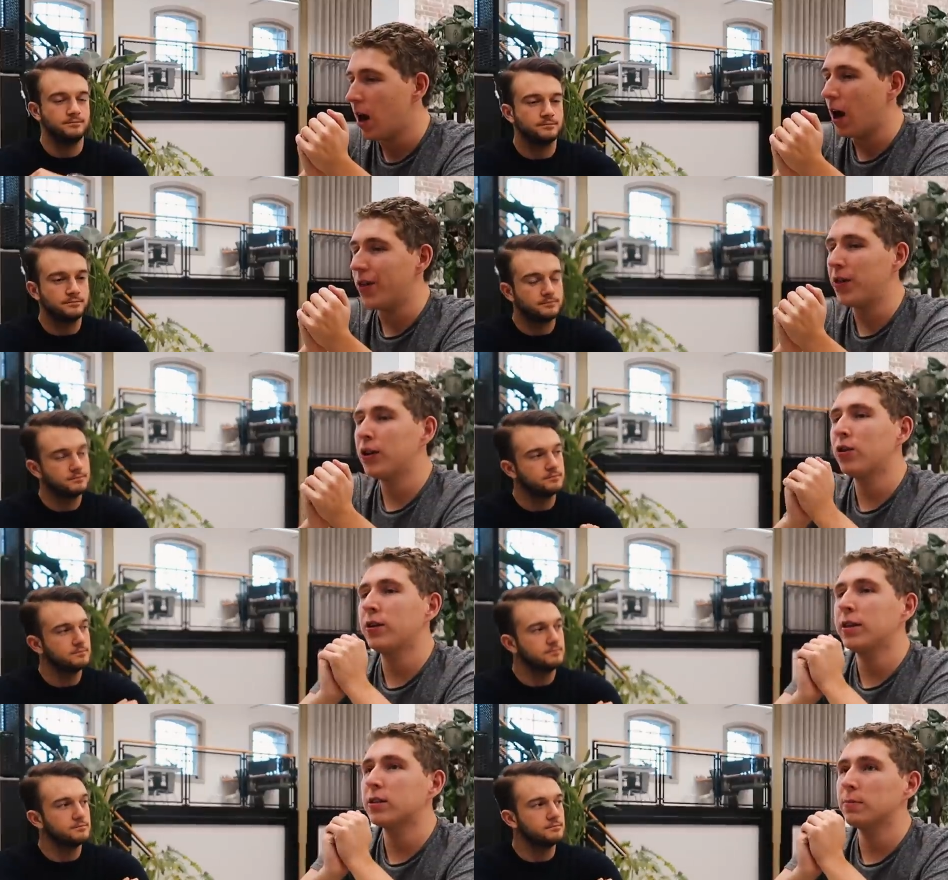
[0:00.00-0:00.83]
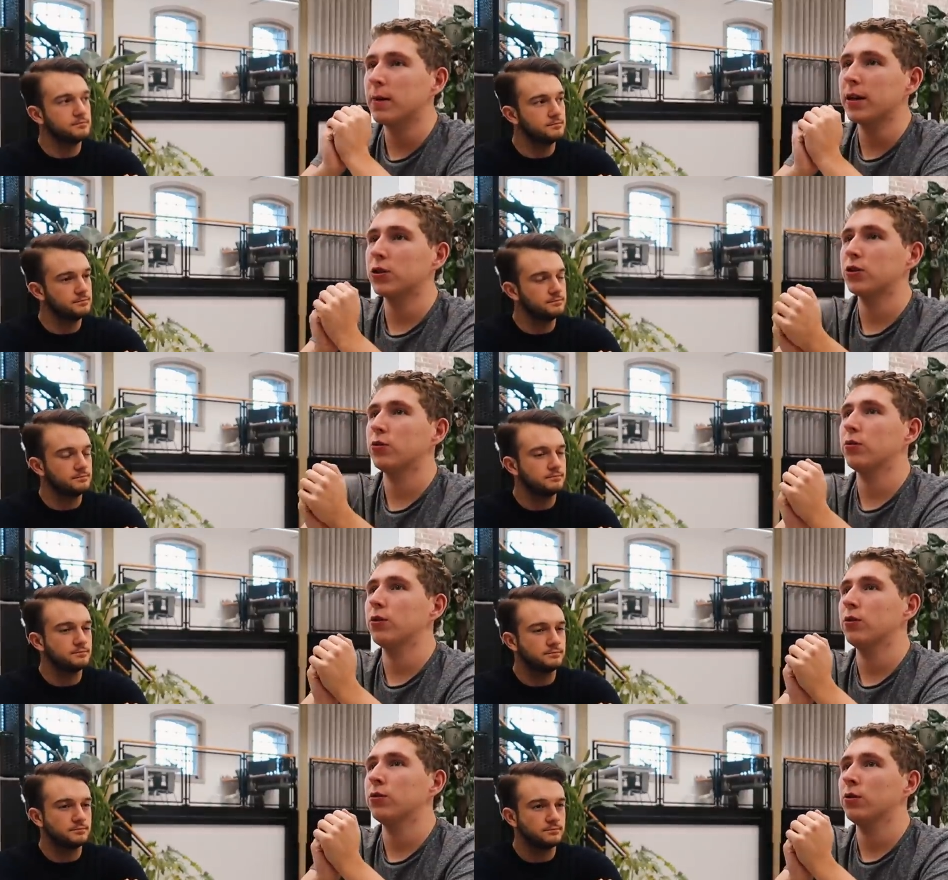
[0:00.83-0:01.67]
Speaker 1: i think you need to make sure
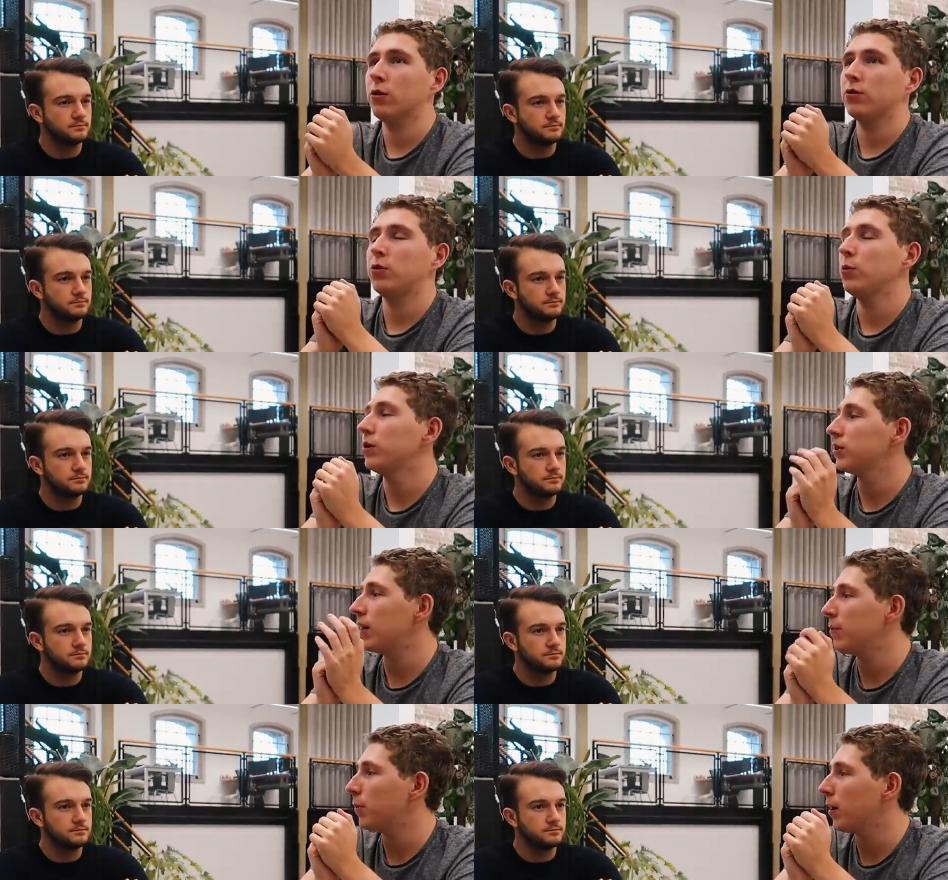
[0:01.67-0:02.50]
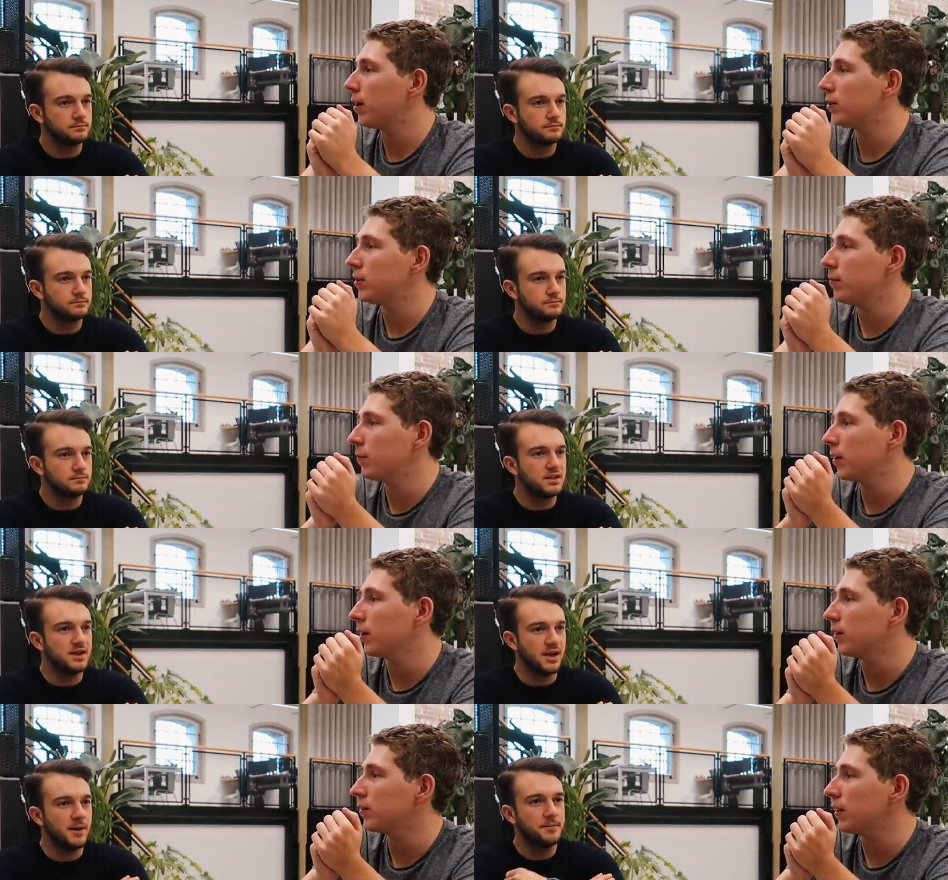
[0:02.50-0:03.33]
you're not two of the same person because
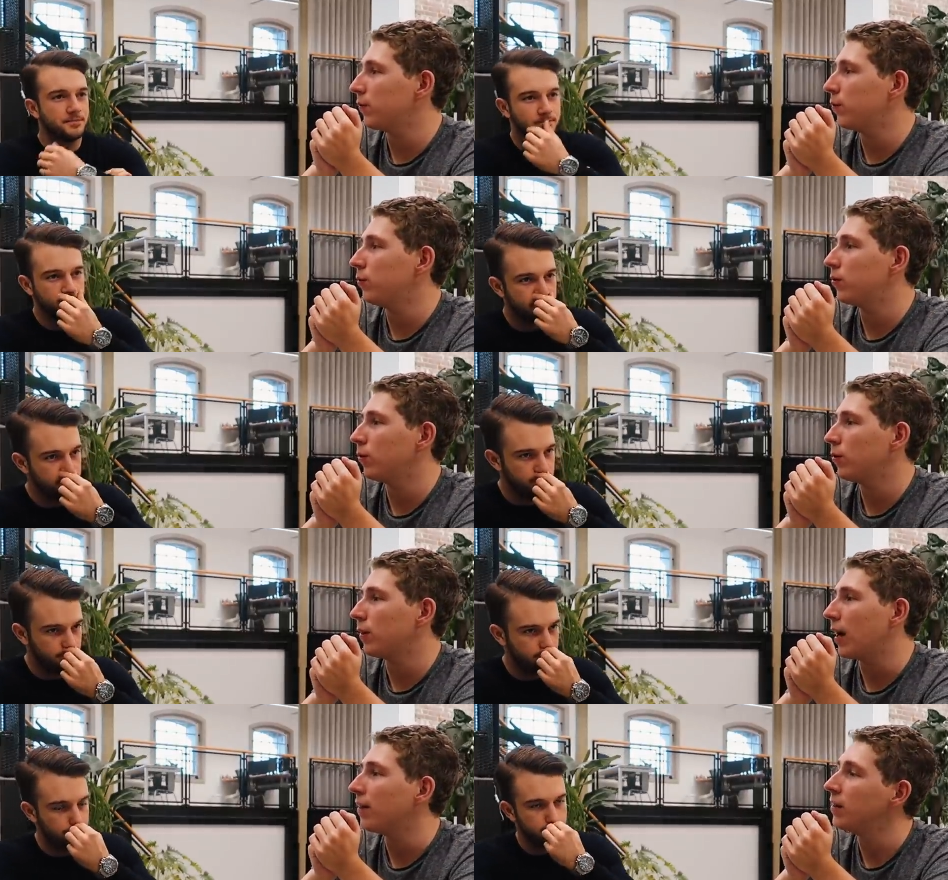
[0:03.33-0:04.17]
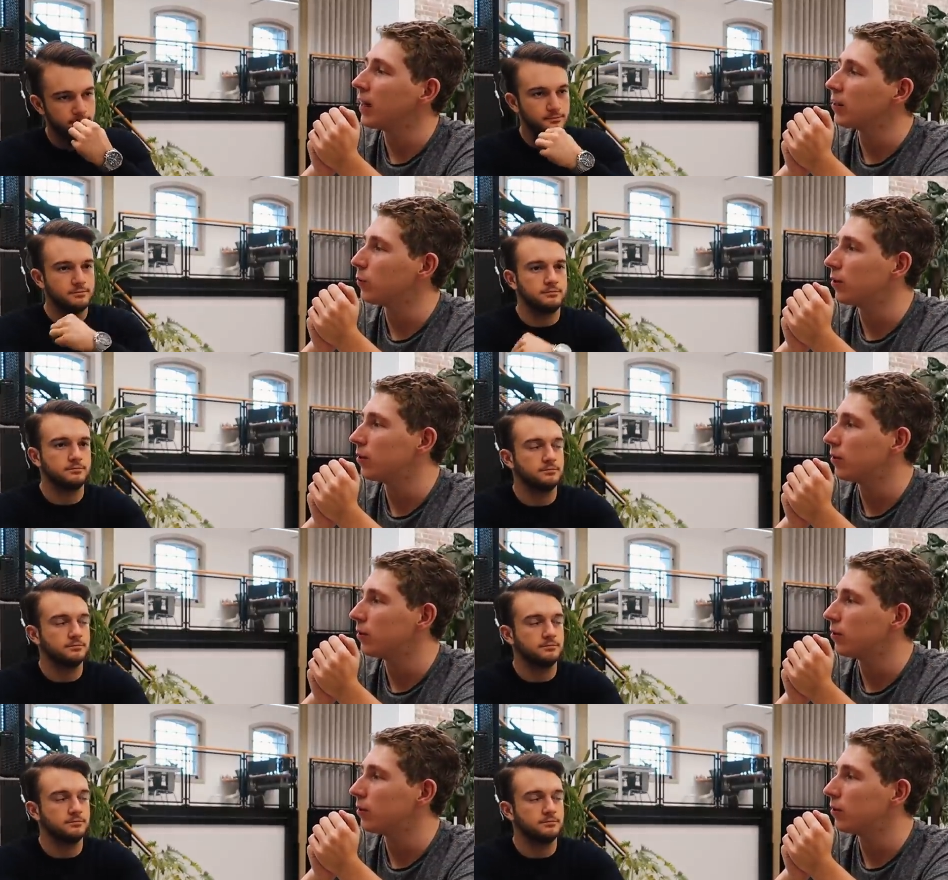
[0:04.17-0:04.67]
yeah. if you do that then that's when